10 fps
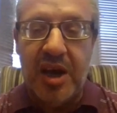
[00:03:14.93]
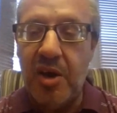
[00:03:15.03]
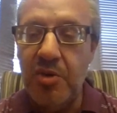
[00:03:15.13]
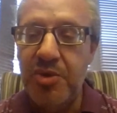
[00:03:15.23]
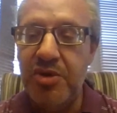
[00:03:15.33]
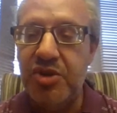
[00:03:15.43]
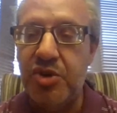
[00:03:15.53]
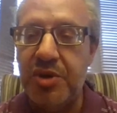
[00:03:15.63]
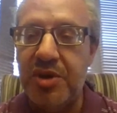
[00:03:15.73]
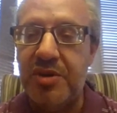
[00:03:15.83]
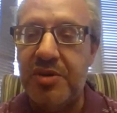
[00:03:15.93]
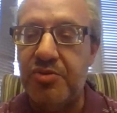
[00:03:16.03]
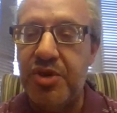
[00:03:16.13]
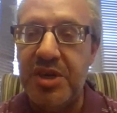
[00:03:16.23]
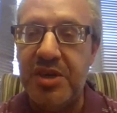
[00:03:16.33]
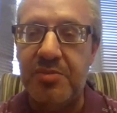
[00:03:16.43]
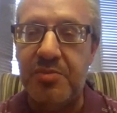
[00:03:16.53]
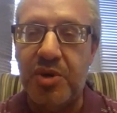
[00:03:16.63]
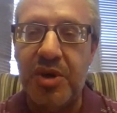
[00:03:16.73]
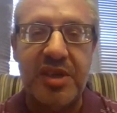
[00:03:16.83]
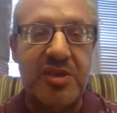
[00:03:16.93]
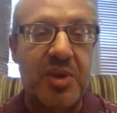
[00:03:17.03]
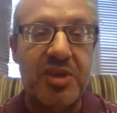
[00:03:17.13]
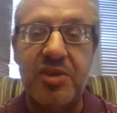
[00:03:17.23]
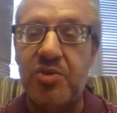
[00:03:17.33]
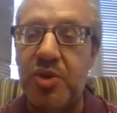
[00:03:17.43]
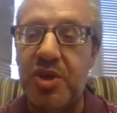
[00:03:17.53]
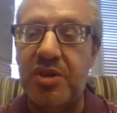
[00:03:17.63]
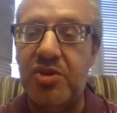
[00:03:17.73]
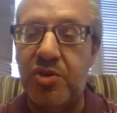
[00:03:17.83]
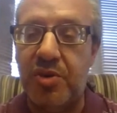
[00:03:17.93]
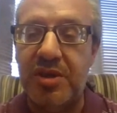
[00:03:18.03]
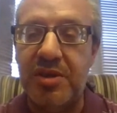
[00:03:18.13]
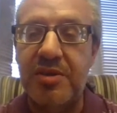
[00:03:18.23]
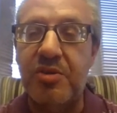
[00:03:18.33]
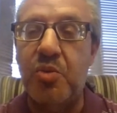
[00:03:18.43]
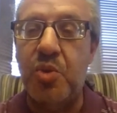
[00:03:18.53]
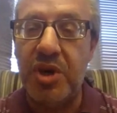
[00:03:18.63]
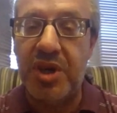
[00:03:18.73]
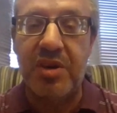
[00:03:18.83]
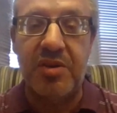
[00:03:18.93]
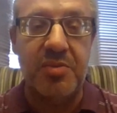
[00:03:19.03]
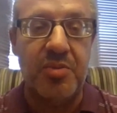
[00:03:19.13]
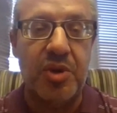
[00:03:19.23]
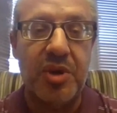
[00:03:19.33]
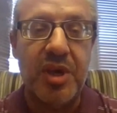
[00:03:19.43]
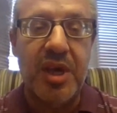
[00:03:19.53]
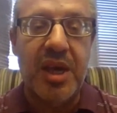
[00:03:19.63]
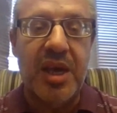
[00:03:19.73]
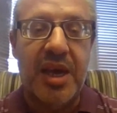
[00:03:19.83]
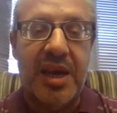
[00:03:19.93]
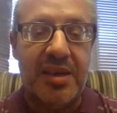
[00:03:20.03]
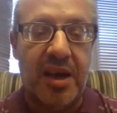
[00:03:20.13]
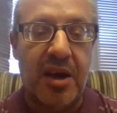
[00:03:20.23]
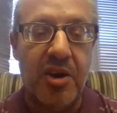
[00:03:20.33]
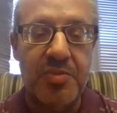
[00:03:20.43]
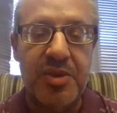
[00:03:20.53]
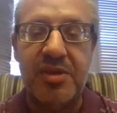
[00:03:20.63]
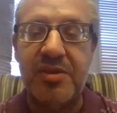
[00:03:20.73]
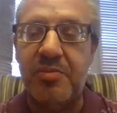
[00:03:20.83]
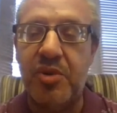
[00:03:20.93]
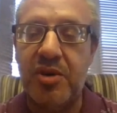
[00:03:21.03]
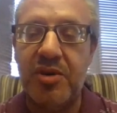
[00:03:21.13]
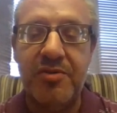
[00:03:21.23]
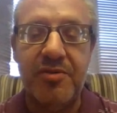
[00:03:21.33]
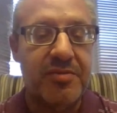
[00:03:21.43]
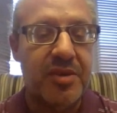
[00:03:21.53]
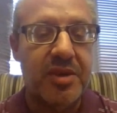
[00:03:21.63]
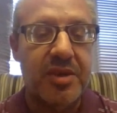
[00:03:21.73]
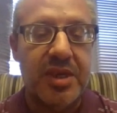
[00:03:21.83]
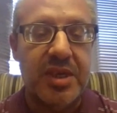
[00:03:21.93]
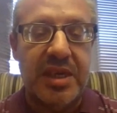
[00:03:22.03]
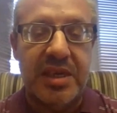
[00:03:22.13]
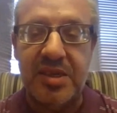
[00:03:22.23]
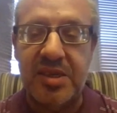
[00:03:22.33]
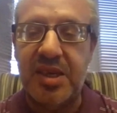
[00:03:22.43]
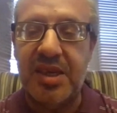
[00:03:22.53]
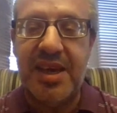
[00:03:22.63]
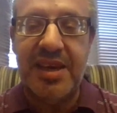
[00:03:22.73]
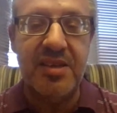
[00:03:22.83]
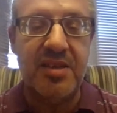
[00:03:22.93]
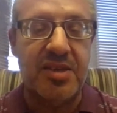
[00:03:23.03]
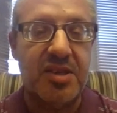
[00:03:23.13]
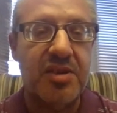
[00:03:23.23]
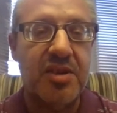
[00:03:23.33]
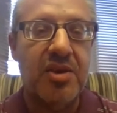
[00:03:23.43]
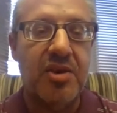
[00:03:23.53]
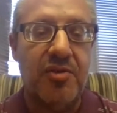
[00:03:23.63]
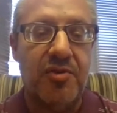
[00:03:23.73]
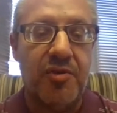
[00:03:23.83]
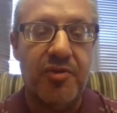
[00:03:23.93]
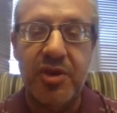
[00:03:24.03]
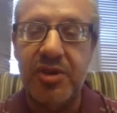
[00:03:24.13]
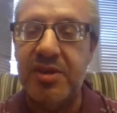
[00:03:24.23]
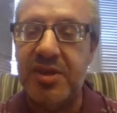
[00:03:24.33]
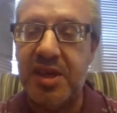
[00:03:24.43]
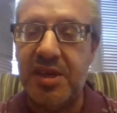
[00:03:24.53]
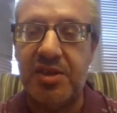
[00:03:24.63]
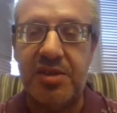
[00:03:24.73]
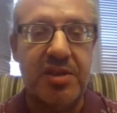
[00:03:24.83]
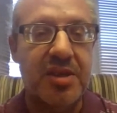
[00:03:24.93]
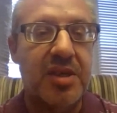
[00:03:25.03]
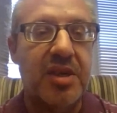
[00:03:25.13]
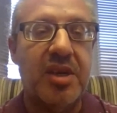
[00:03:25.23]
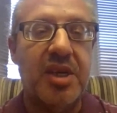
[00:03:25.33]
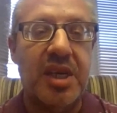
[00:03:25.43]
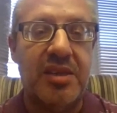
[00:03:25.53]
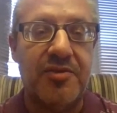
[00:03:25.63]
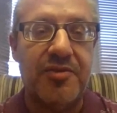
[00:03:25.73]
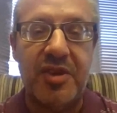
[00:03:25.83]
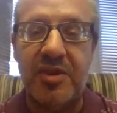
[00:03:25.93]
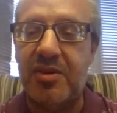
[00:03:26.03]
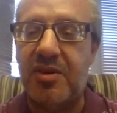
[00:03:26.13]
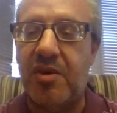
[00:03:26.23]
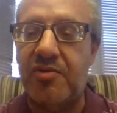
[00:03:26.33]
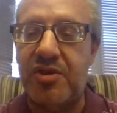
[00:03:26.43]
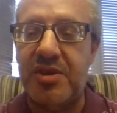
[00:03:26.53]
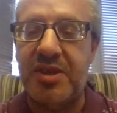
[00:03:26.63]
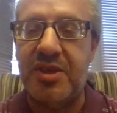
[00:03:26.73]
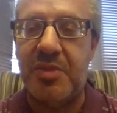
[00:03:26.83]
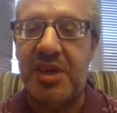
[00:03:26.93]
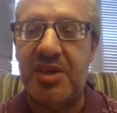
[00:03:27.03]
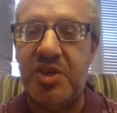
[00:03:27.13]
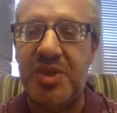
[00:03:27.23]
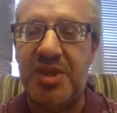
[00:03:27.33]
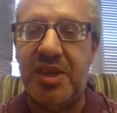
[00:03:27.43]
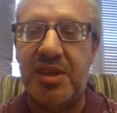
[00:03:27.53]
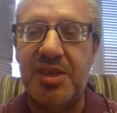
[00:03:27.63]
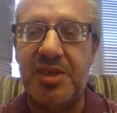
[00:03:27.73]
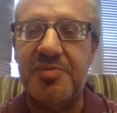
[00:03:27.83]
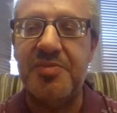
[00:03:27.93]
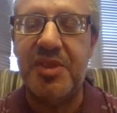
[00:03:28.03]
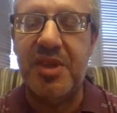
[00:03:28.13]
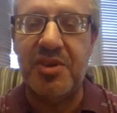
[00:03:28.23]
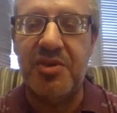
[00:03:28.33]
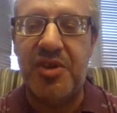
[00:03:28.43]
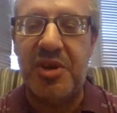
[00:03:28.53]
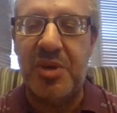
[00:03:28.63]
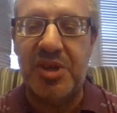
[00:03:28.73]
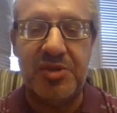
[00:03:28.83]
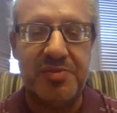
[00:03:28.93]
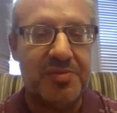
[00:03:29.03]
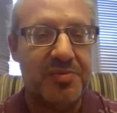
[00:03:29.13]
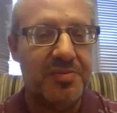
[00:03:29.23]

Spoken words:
I hope you enjoy reading the book as much as we enjoyed working on the book. And I hope that the book is a catalyst for further discussion in the field of critical management studies. Thank you very much.